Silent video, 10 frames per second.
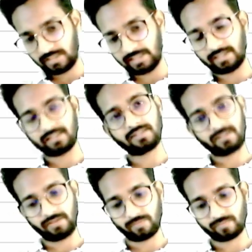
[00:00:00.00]

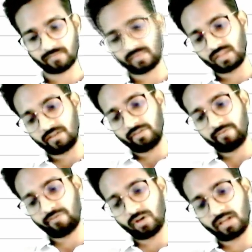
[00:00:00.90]
currency.
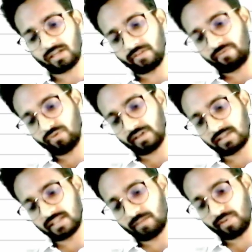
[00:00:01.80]
What are the few
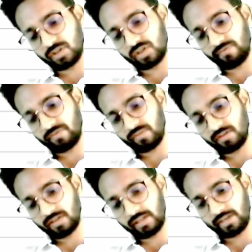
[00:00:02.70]
examples of
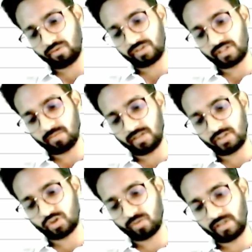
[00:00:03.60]
negotiable
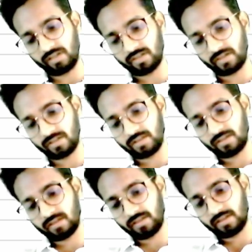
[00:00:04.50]
instrument?
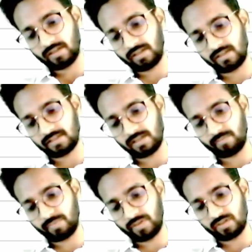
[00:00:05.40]

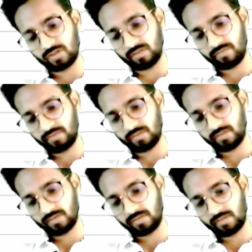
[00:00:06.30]
Examples of
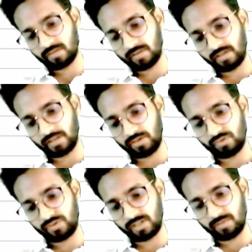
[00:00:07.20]

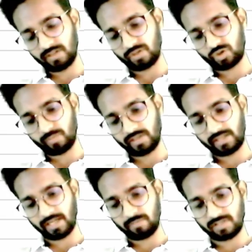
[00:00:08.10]
negotiable
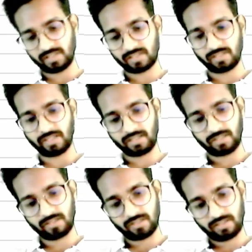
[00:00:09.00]
instrument can be such that
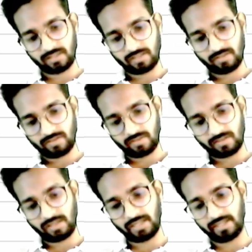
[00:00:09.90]

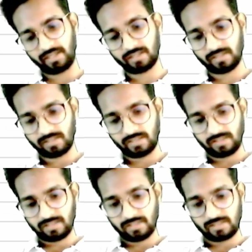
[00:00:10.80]
like
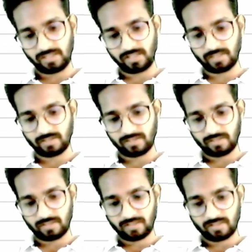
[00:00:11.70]
say
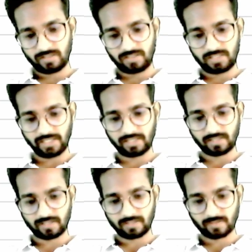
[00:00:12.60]
check